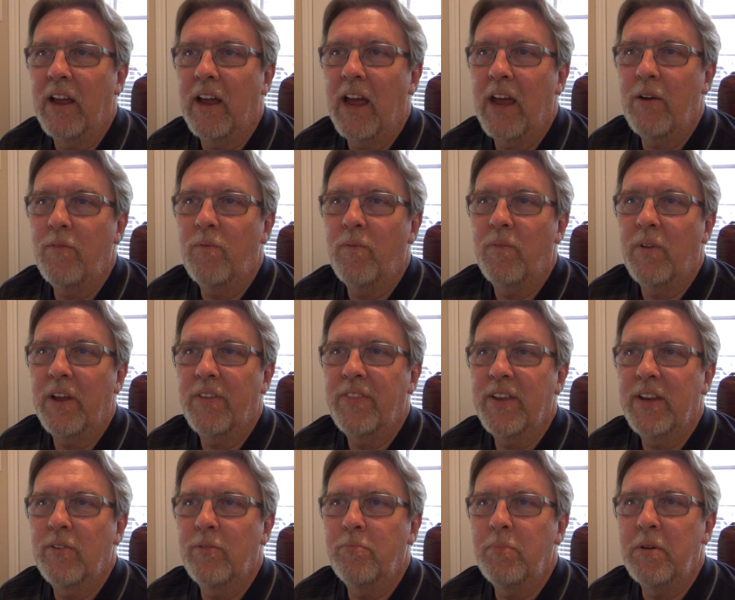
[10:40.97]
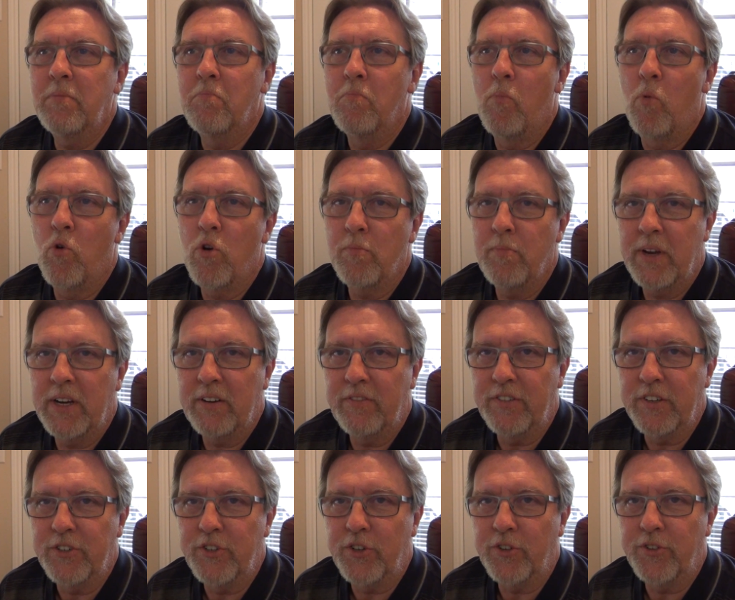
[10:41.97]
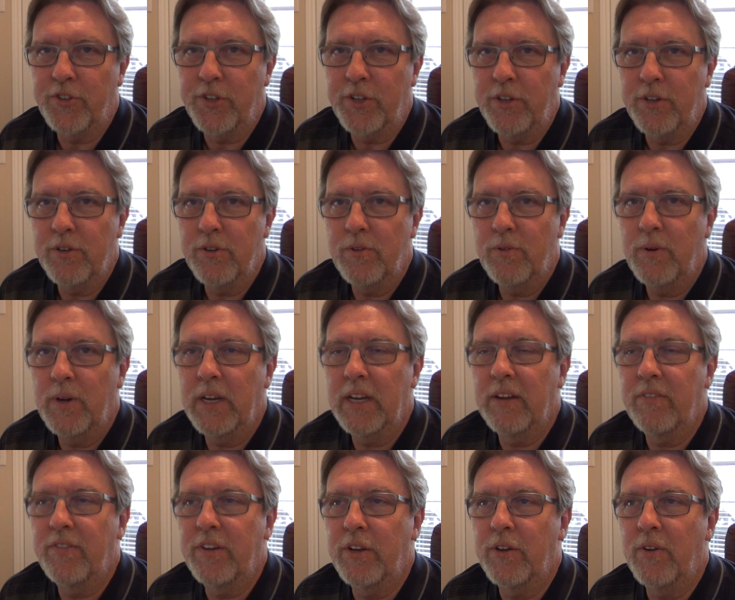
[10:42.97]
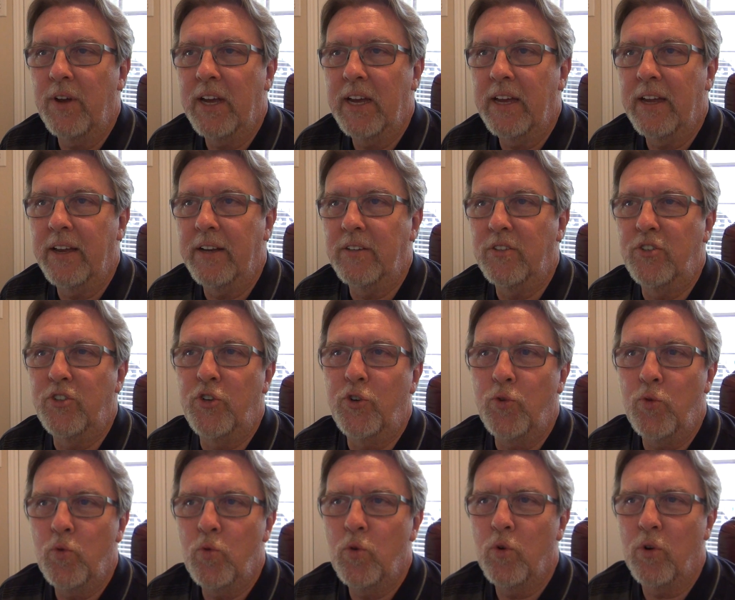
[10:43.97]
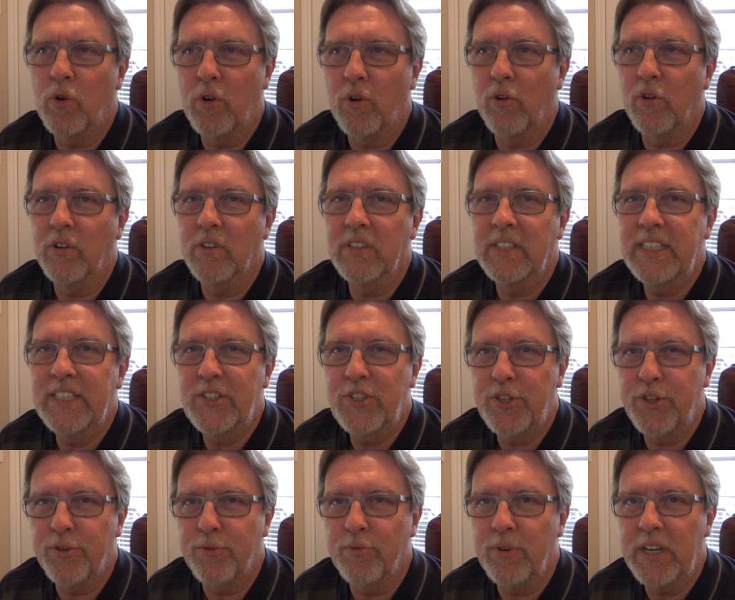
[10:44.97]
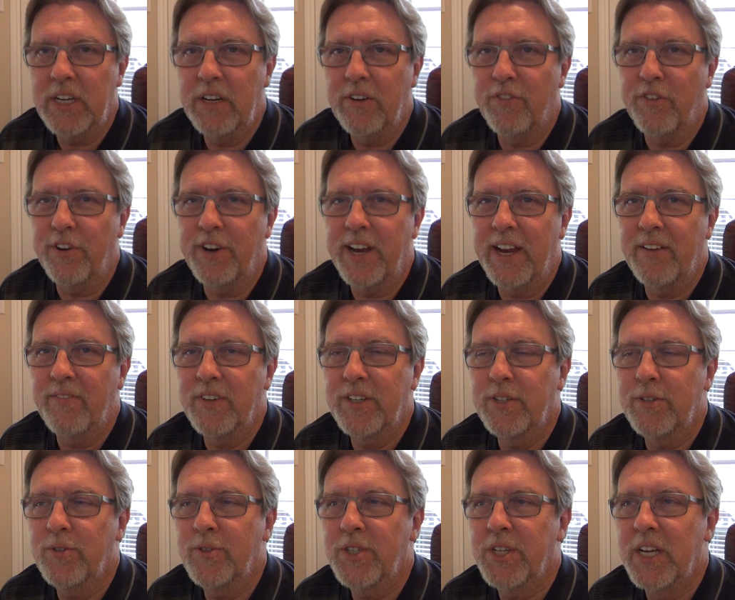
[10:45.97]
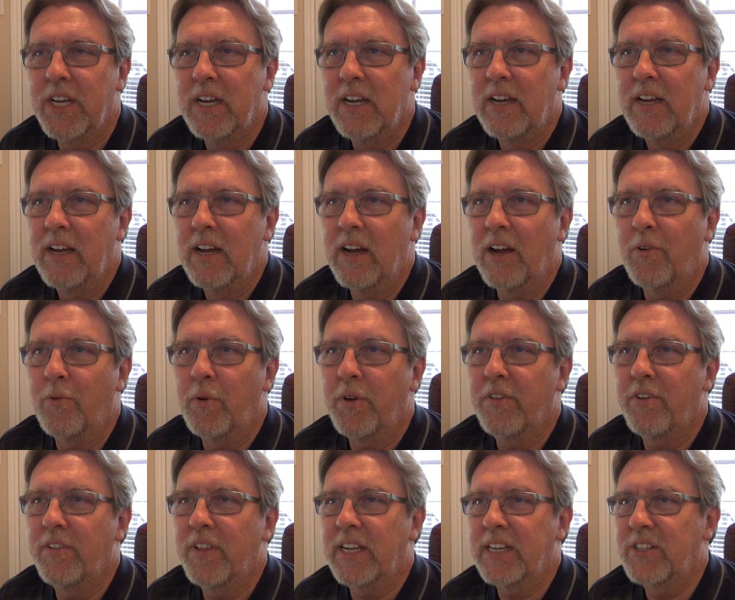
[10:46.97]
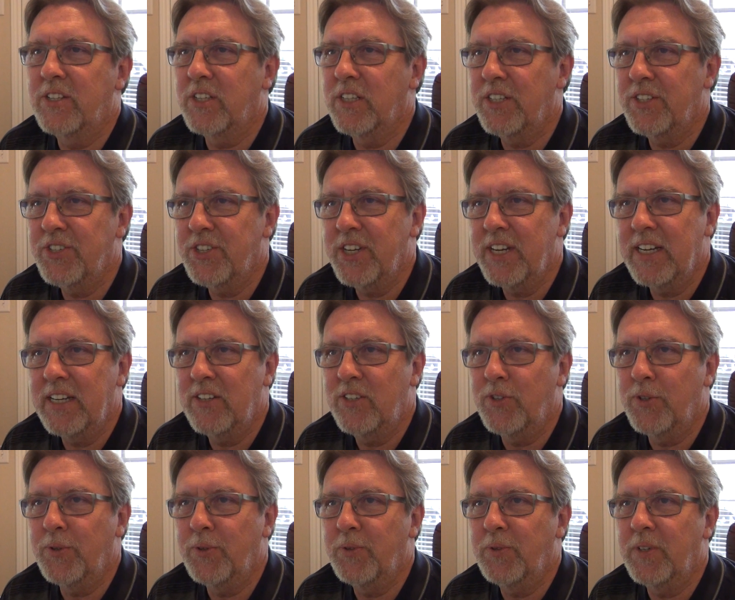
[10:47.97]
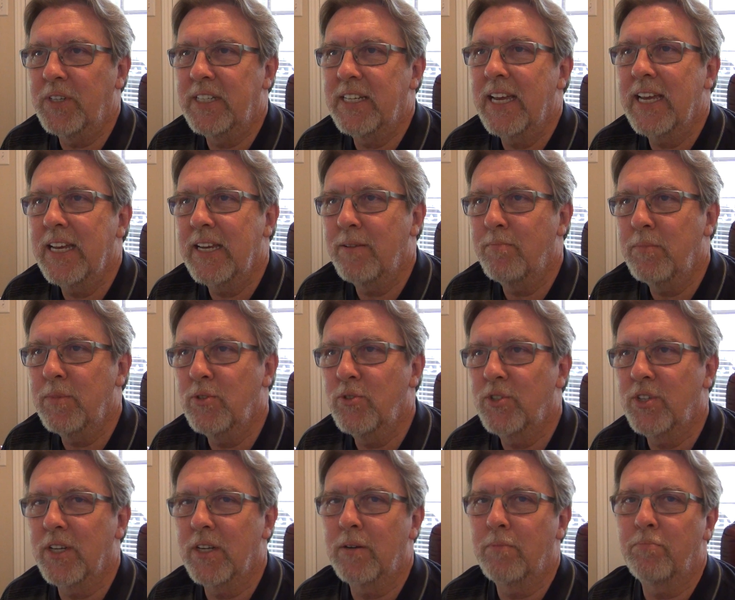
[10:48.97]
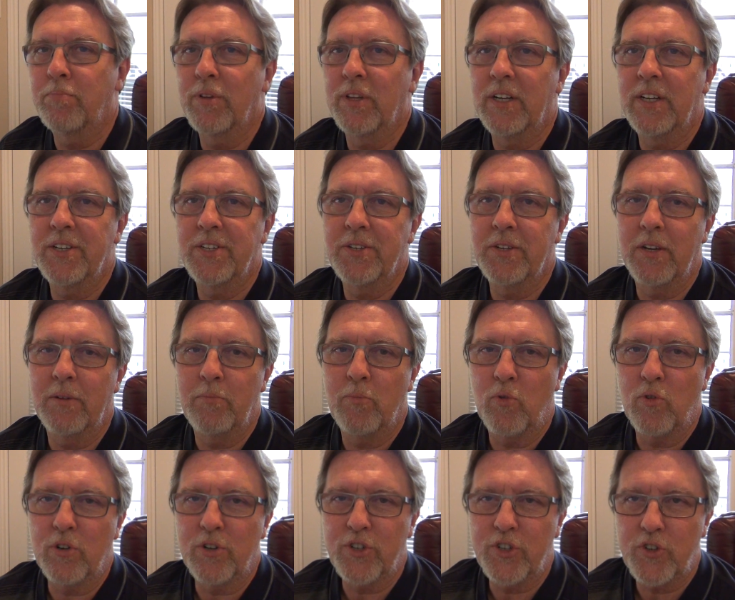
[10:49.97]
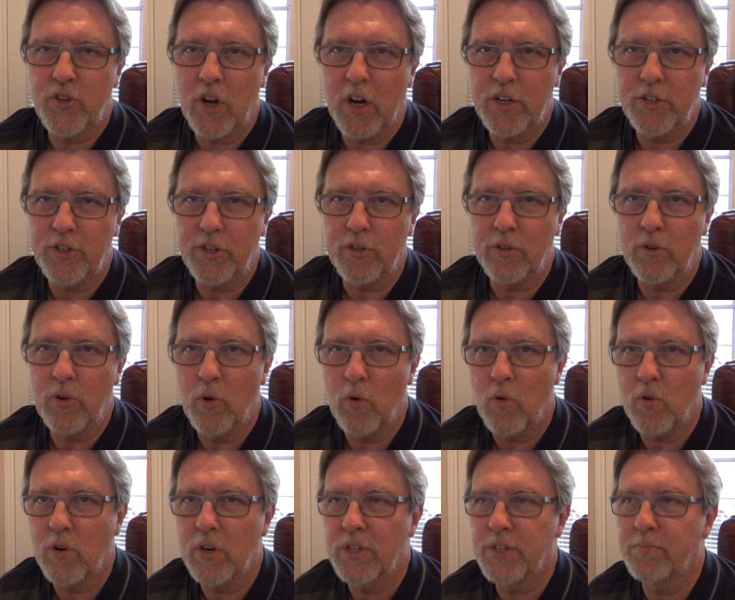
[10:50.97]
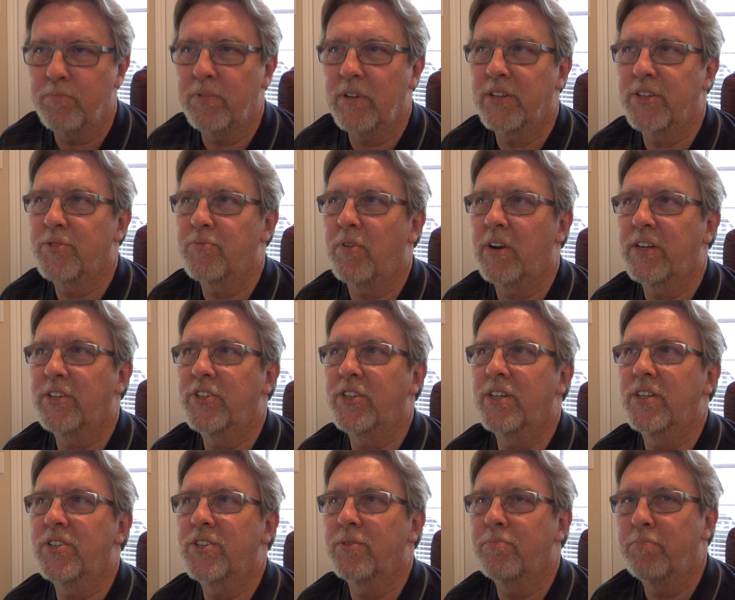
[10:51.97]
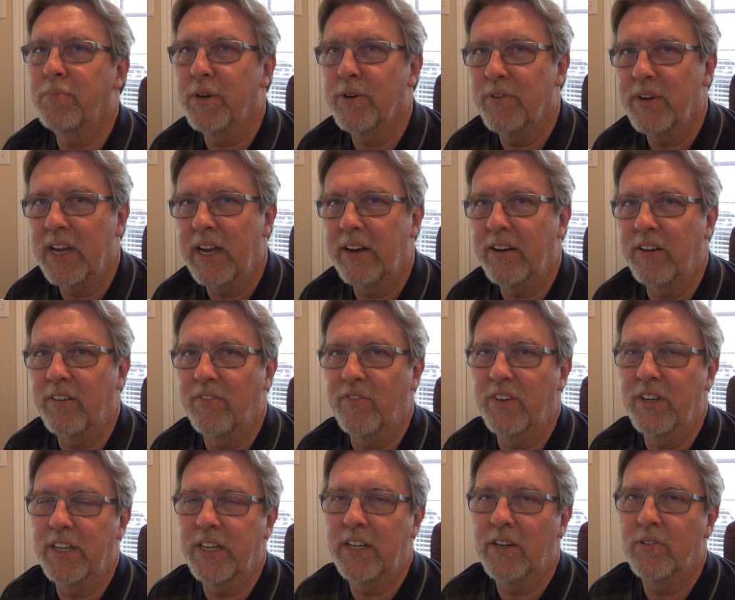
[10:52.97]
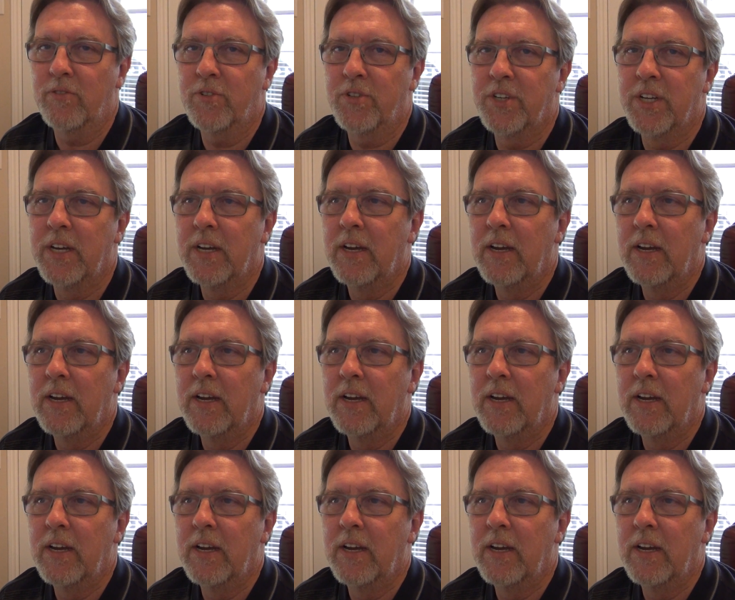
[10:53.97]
I think it would be more beneficial to you if you had 2 or at least 3 different avenues, whether that's listening to Italian music plus a more structured course plus watching some periodic videos.